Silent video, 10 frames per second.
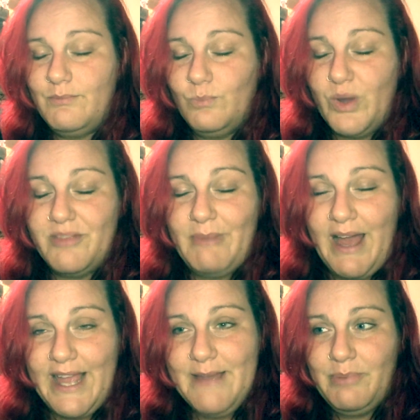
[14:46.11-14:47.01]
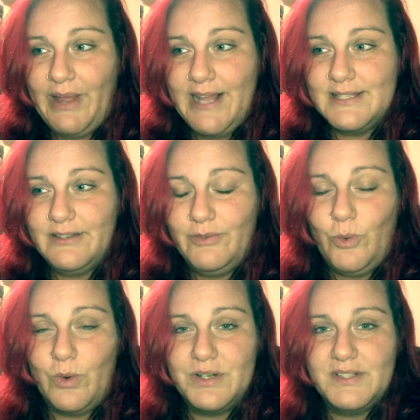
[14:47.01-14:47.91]
With my implants, of
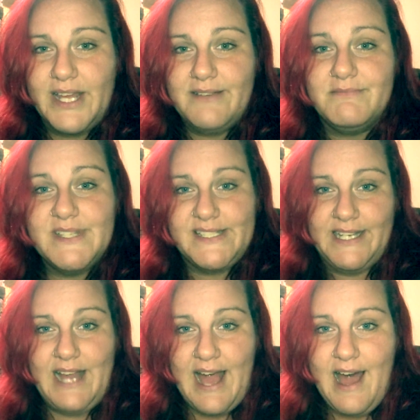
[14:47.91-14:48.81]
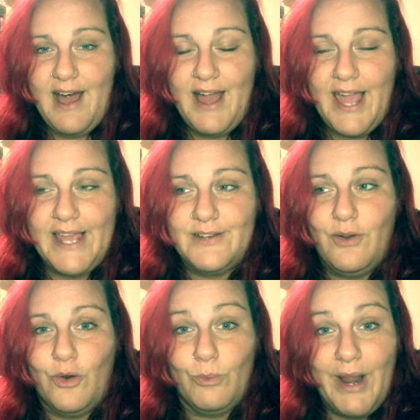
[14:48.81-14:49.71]
course, they sit high and
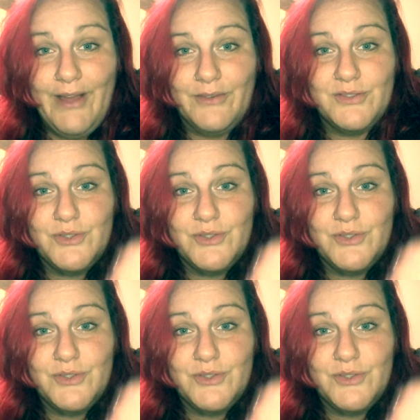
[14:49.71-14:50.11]
are round,